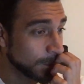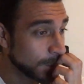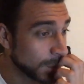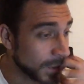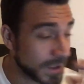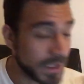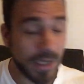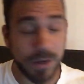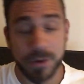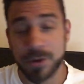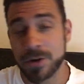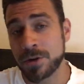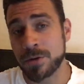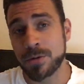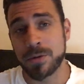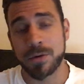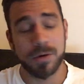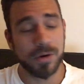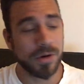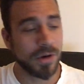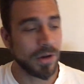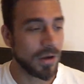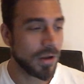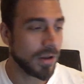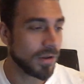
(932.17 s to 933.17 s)
Jared
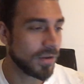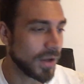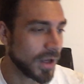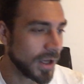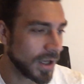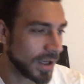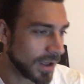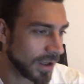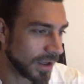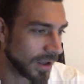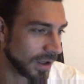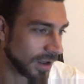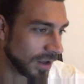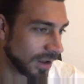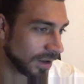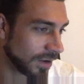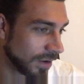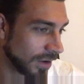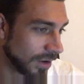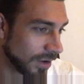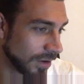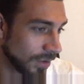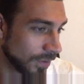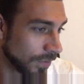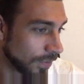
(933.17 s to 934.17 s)
Gordon also had a,
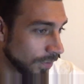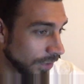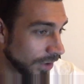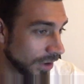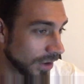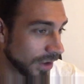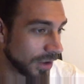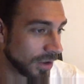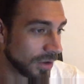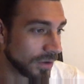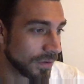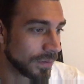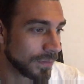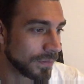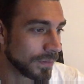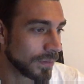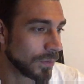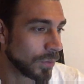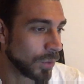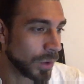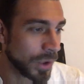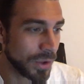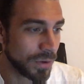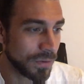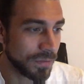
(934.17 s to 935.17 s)
a, a, really good
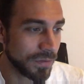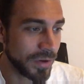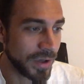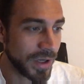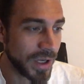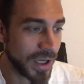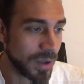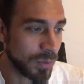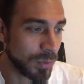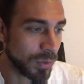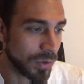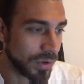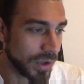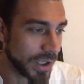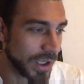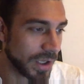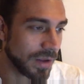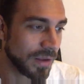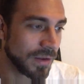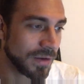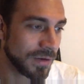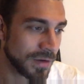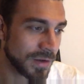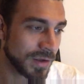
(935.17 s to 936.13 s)
win over Dan Moret